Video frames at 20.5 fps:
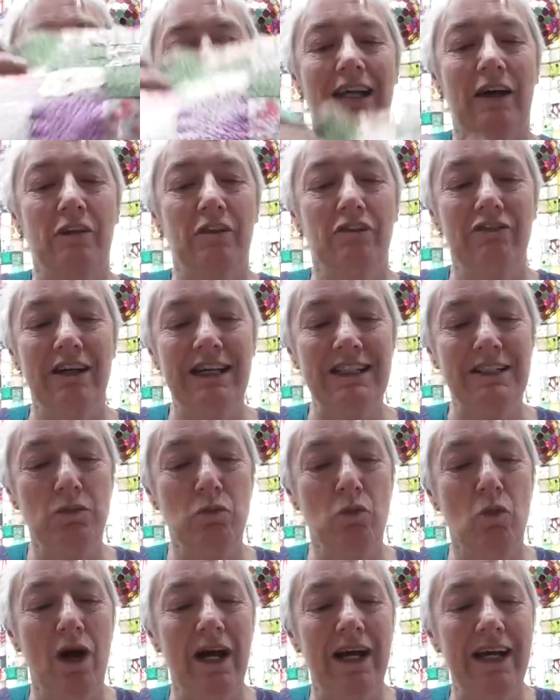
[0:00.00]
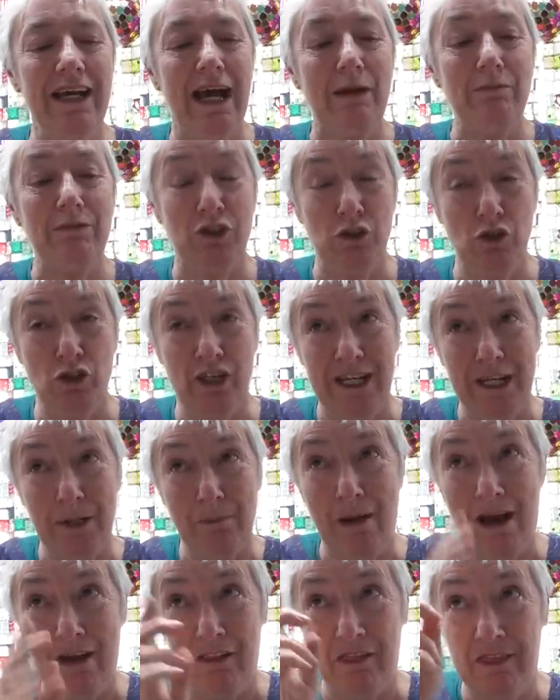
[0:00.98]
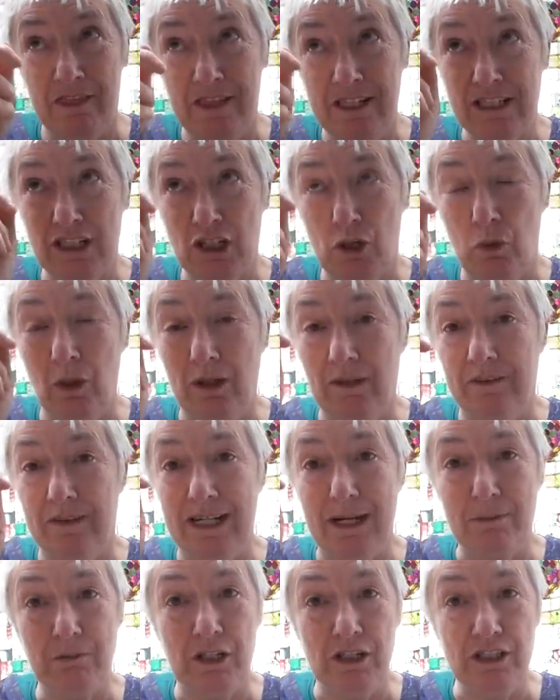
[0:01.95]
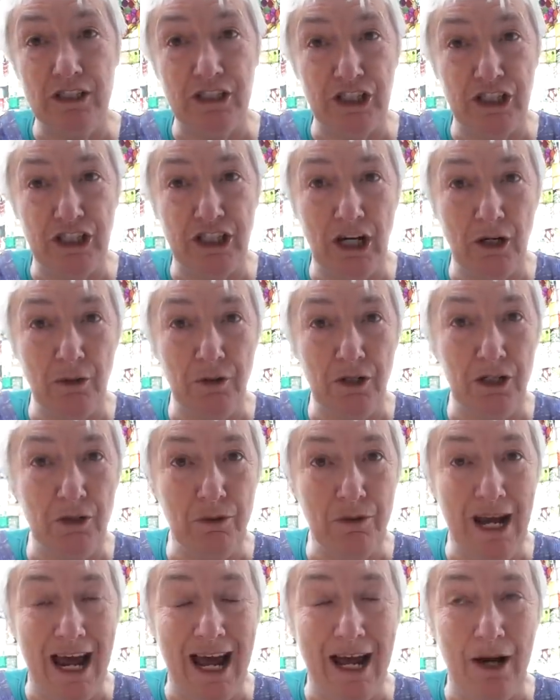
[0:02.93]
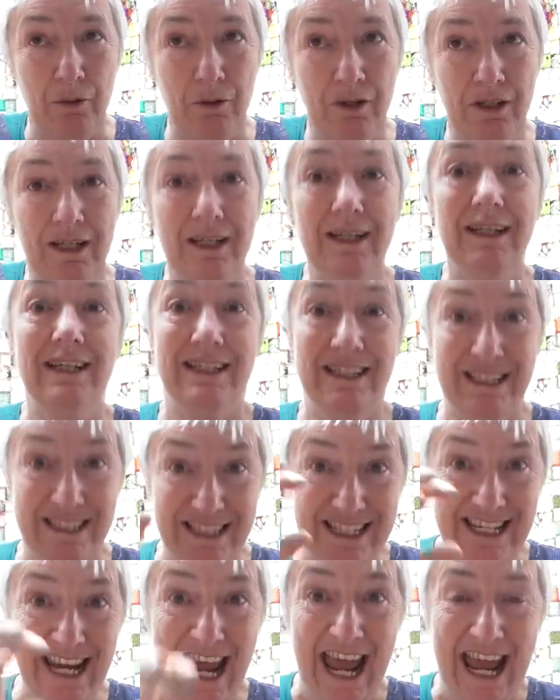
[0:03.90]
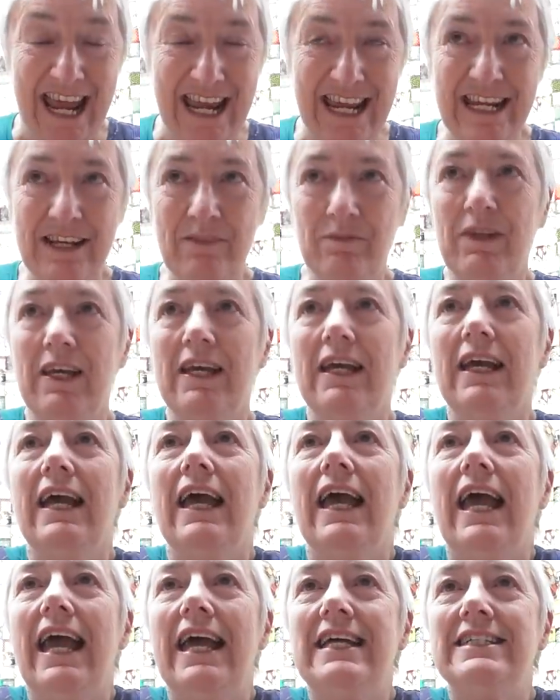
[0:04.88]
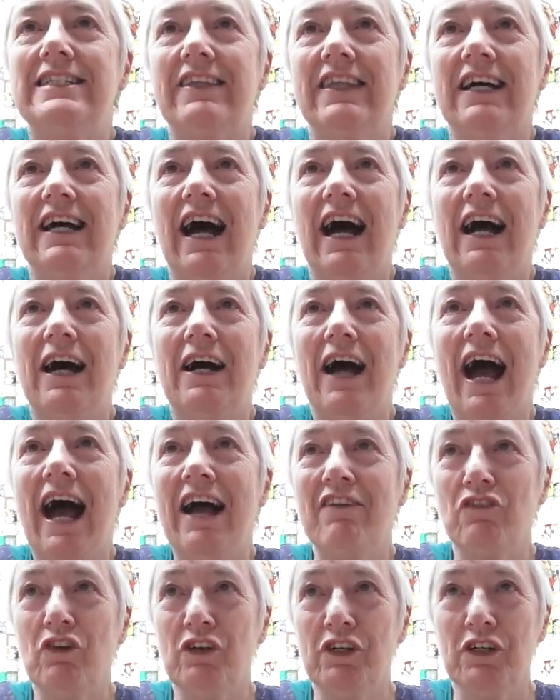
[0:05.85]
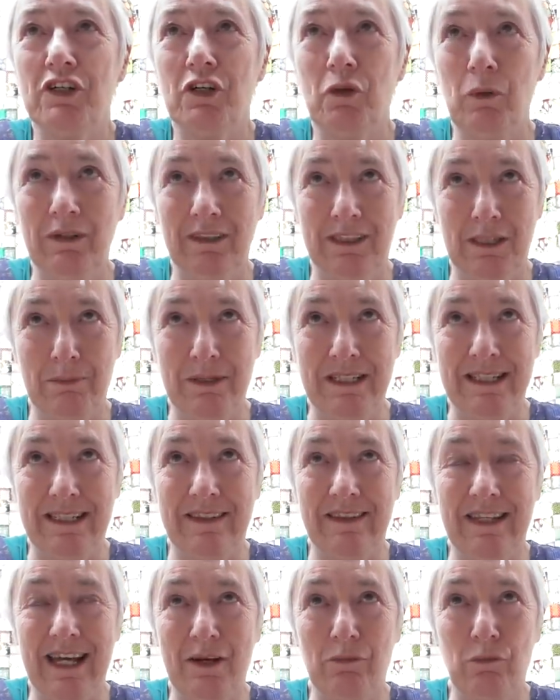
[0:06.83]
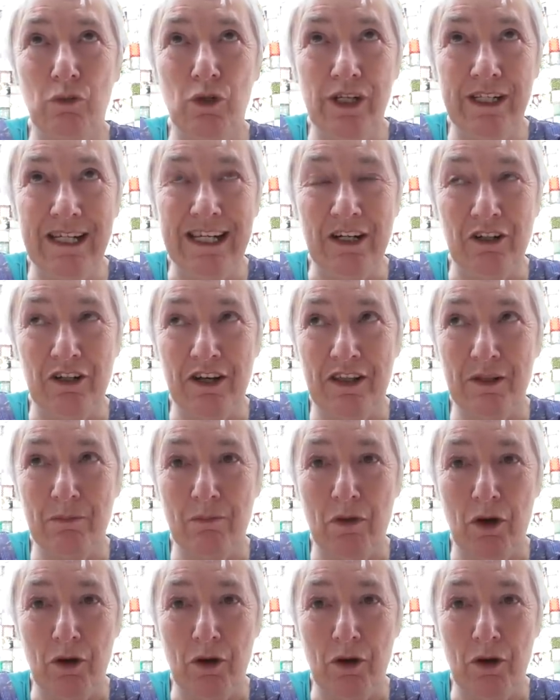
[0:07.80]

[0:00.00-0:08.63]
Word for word: Now the reason why I'm talking about this quilt that I'm going to show you now today is that uh, I've got a quilt commission that I'm working on at the